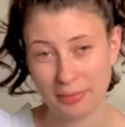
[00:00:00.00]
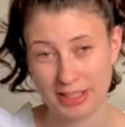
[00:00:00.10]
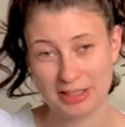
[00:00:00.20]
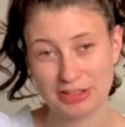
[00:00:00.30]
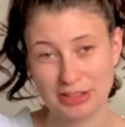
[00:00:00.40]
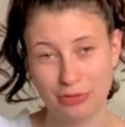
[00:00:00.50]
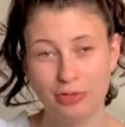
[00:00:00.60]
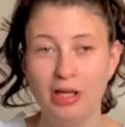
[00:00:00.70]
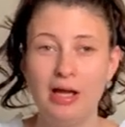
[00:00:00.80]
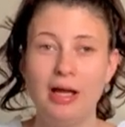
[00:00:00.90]
bathing suit
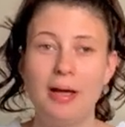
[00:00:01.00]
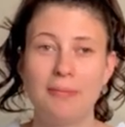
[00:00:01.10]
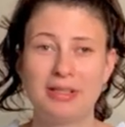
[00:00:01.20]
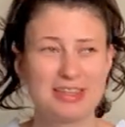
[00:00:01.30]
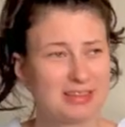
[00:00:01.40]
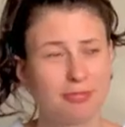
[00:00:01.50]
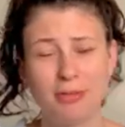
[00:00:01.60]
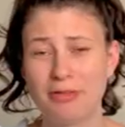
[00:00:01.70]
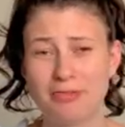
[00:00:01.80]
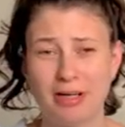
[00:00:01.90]
because if
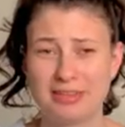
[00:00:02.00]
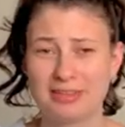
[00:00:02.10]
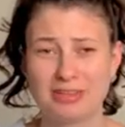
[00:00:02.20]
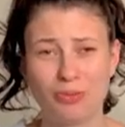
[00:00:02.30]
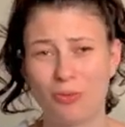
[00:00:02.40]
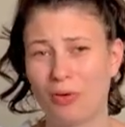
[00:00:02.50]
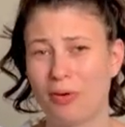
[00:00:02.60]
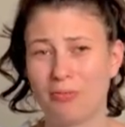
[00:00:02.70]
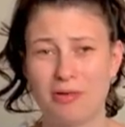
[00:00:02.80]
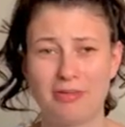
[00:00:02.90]
my friends or my